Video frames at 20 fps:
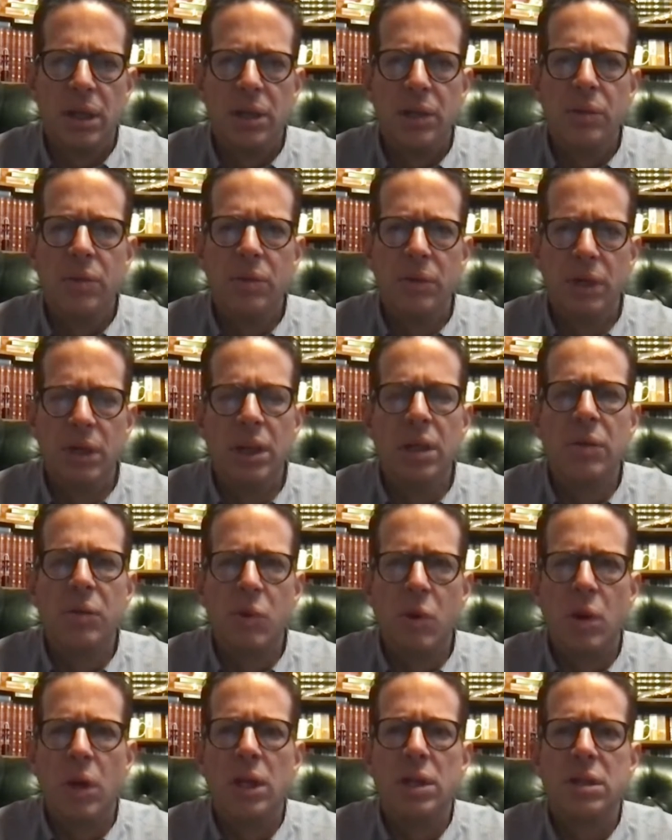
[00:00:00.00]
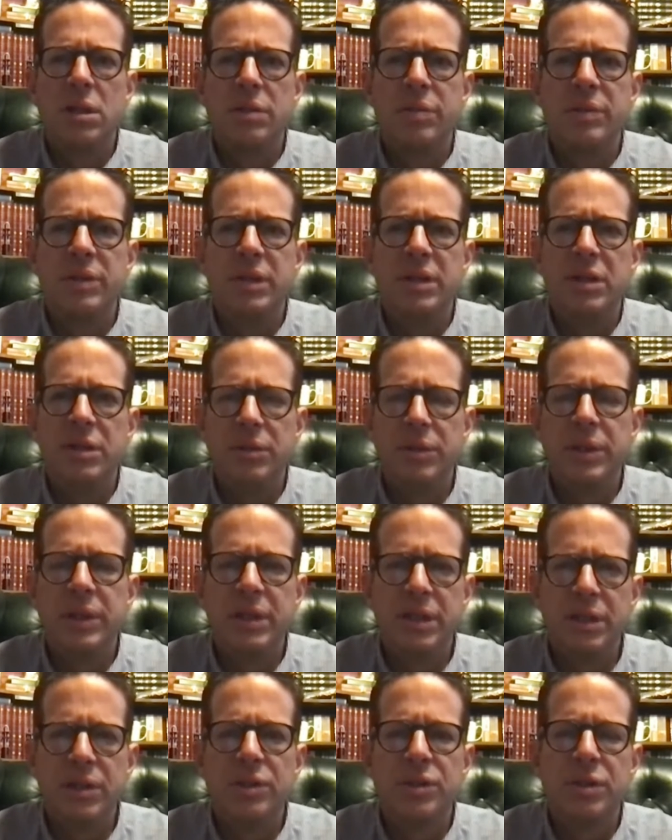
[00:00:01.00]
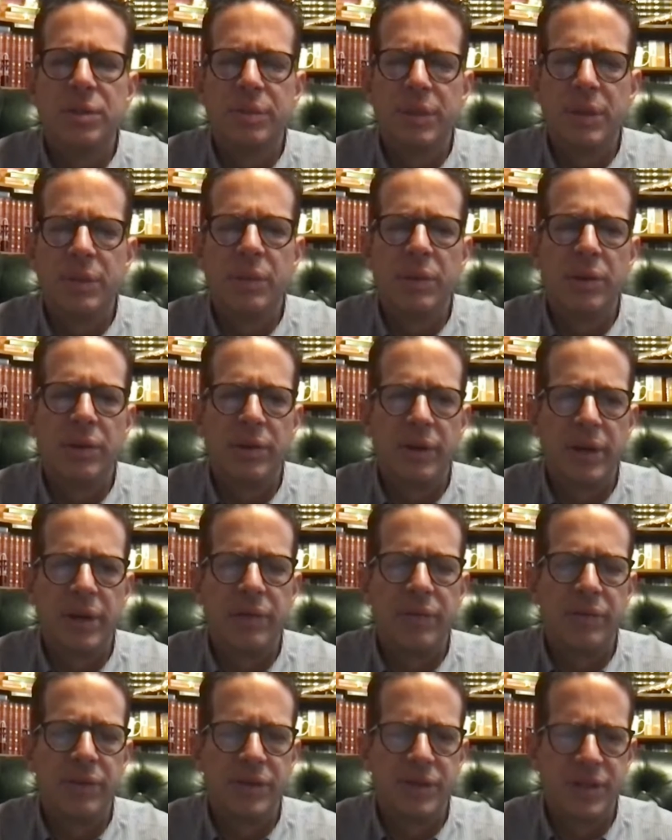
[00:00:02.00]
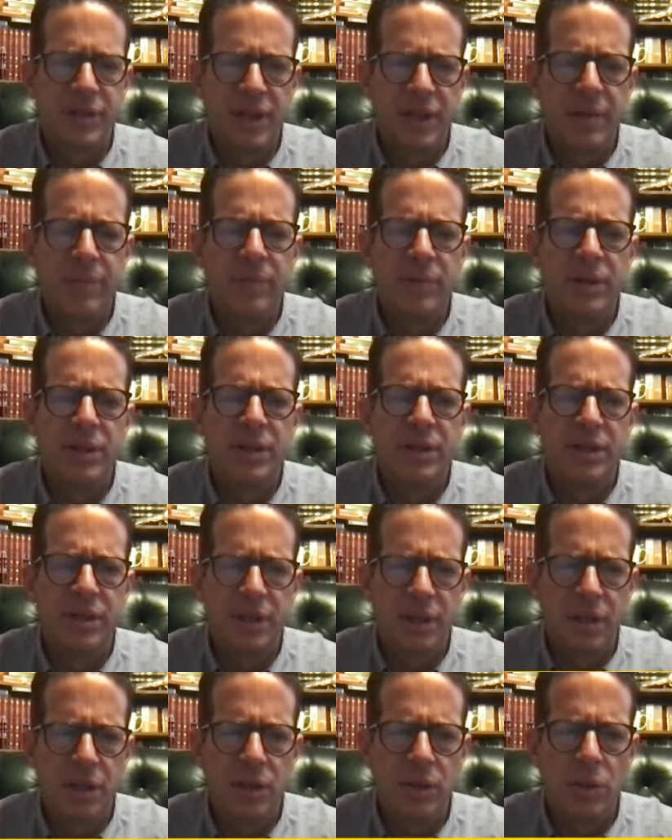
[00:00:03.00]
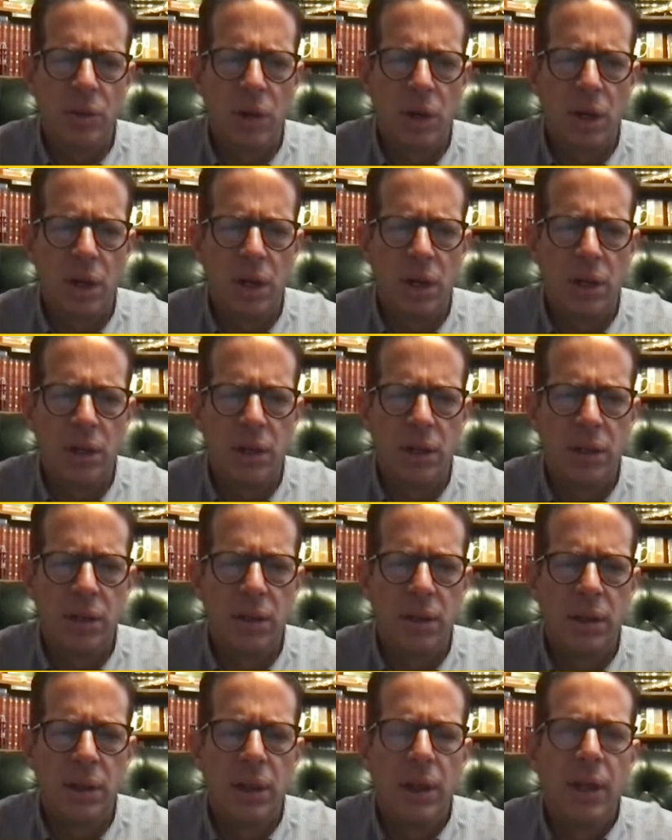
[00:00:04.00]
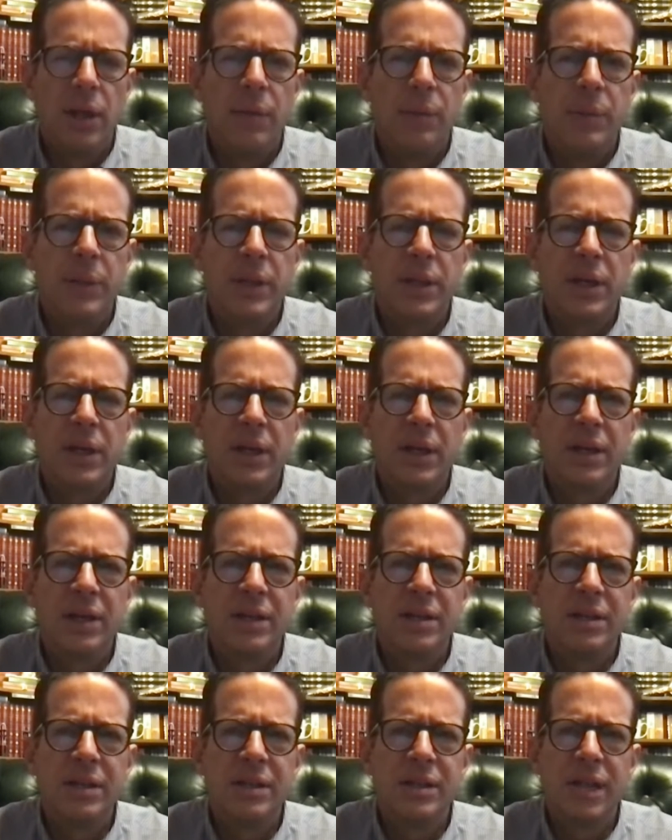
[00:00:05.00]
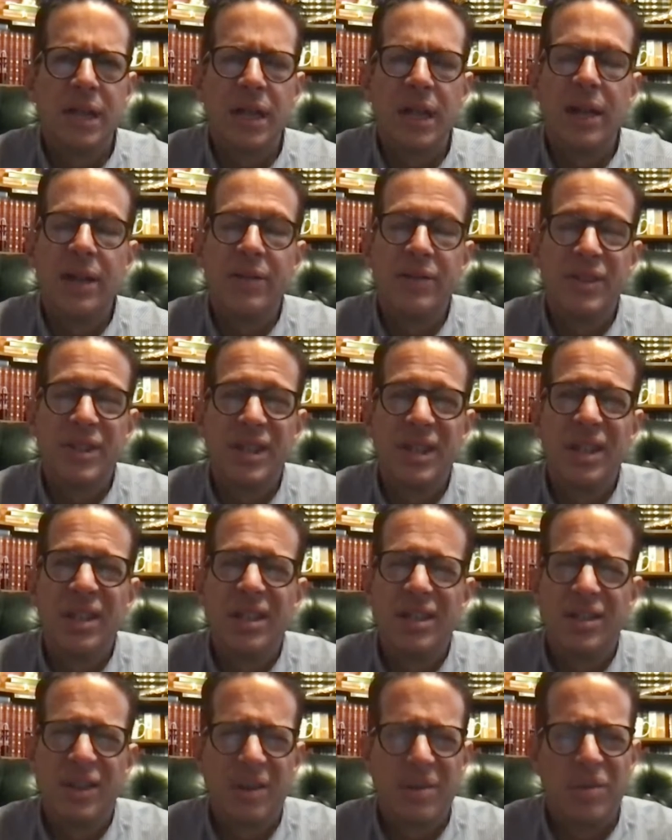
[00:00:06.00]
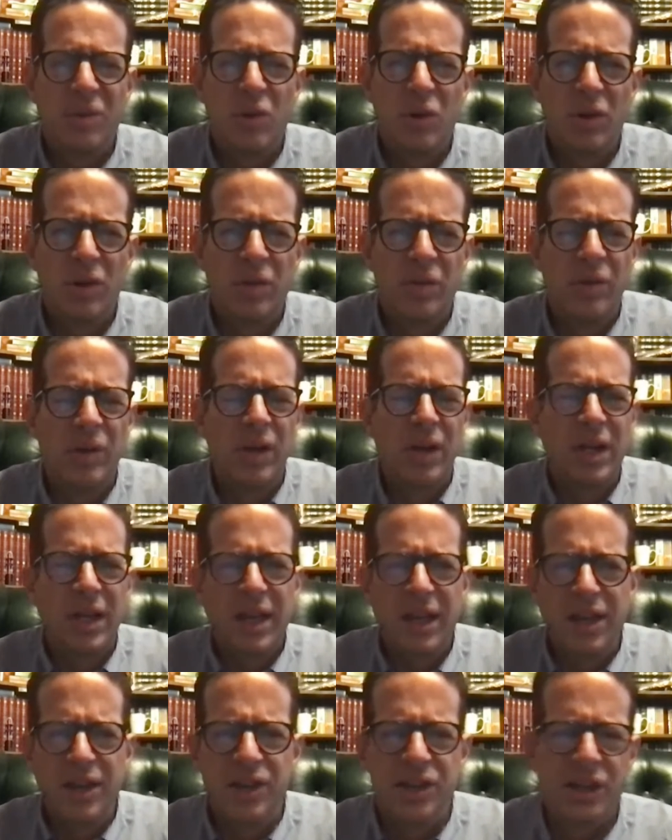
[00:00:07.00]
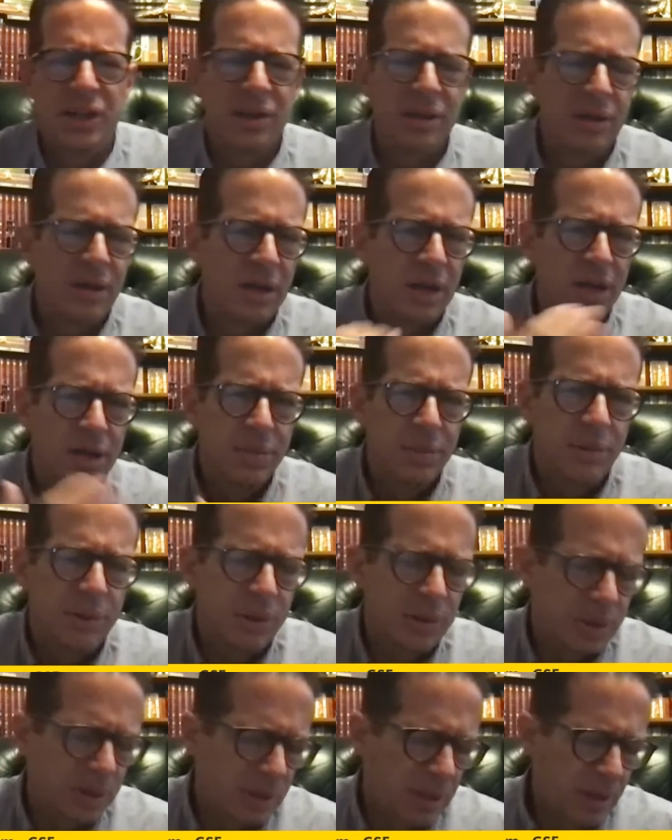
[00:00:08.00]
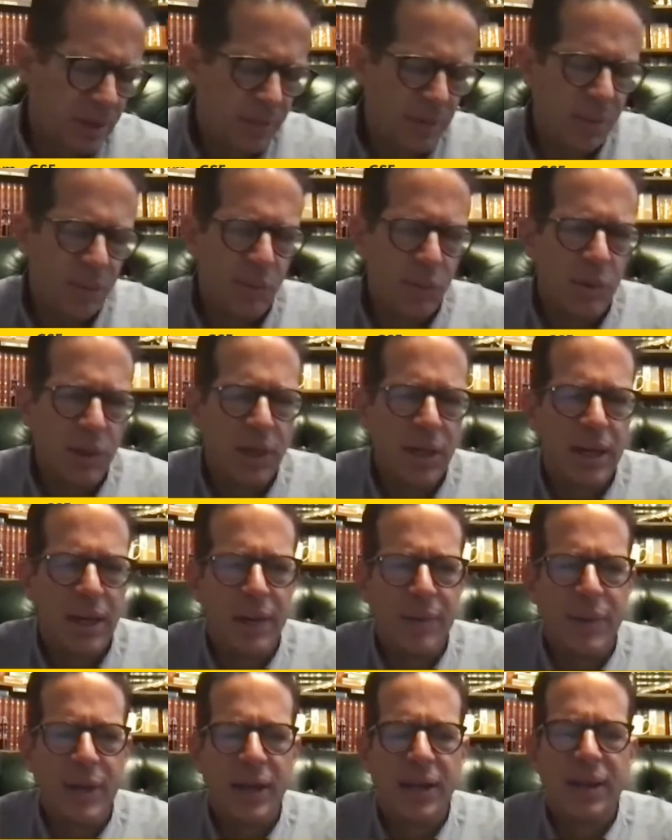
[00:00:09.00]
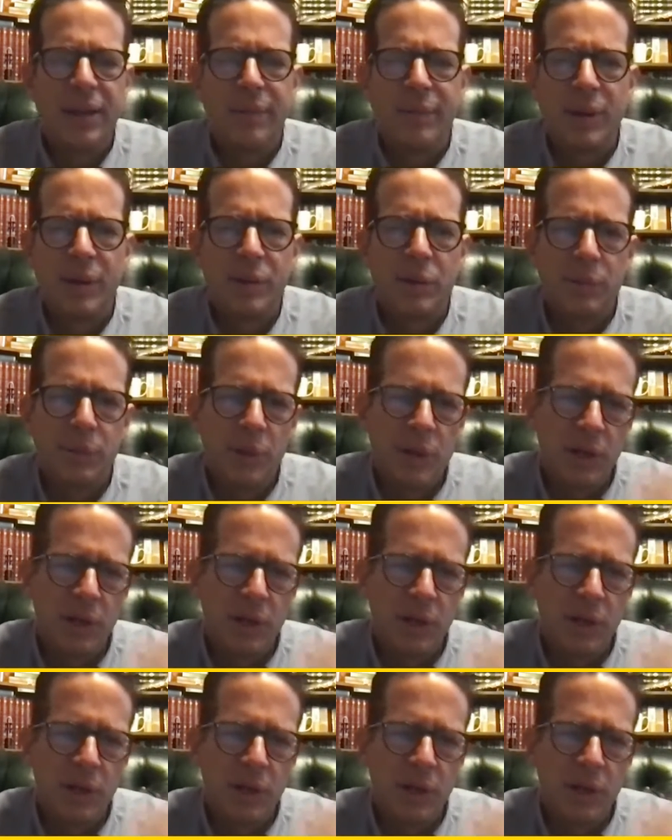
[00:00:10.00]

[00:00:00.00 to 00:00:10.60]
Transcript: You really want to be doing deals with people that are in it for the same reason that you are. Because I have seen this on more than one occasion. Entrepreneur, I remember one guy back in the bubble